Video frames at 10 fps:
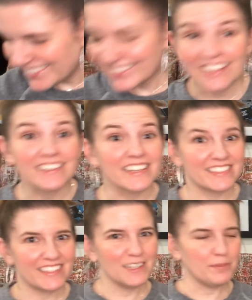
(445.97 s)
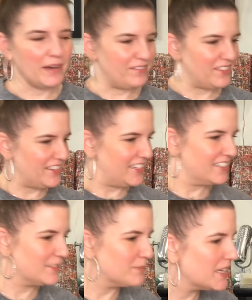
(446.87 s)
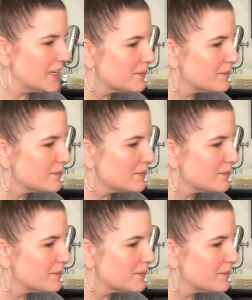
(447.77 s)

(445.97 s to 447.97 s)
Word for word: Dan likes to keep half the thing sometimes.